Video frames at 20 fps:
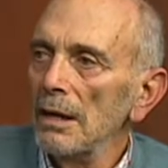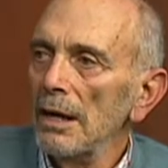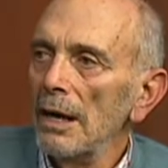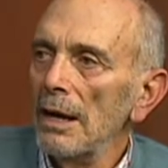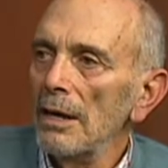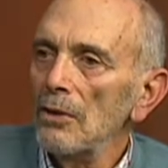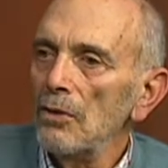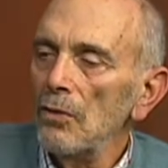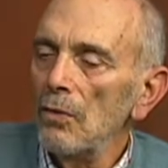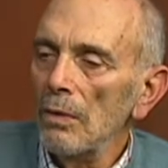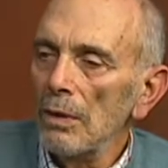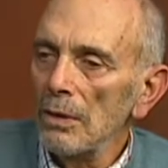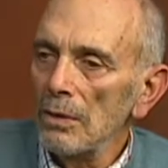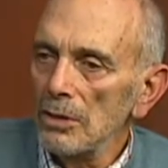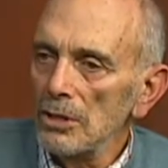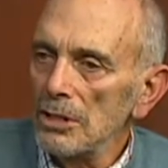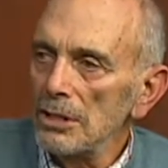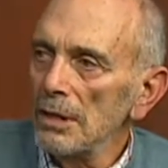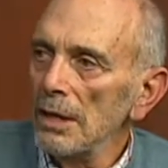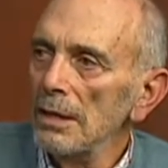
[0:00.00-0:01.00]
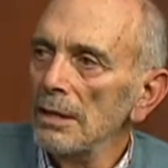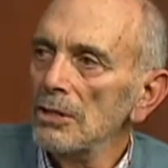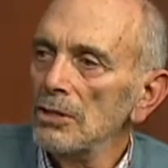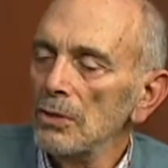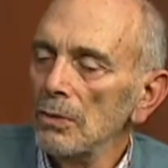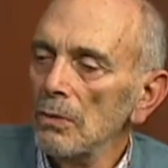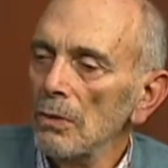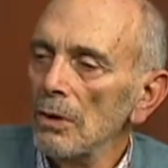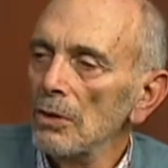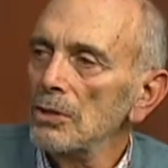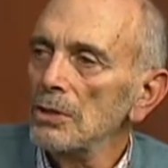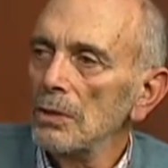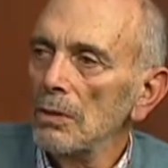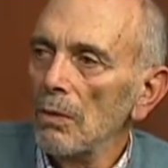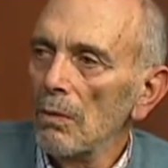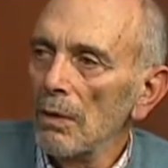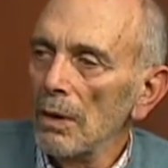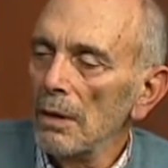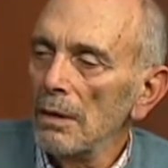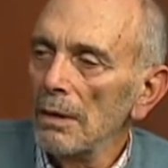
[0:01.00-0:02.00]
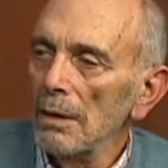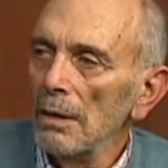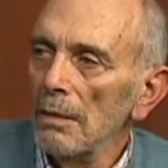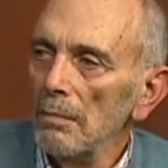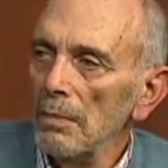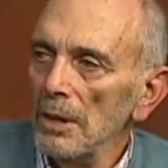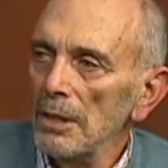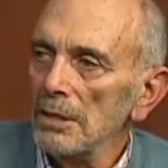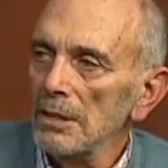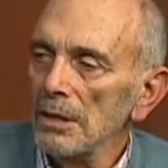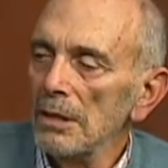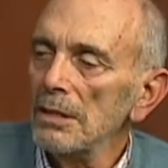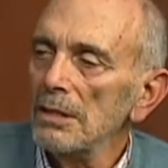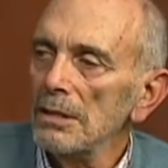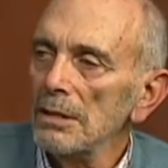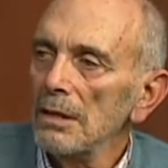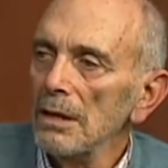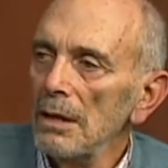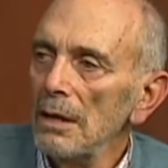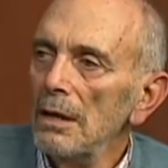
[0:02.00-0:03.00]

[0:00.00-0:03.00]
He had two other sons who also worked in the business.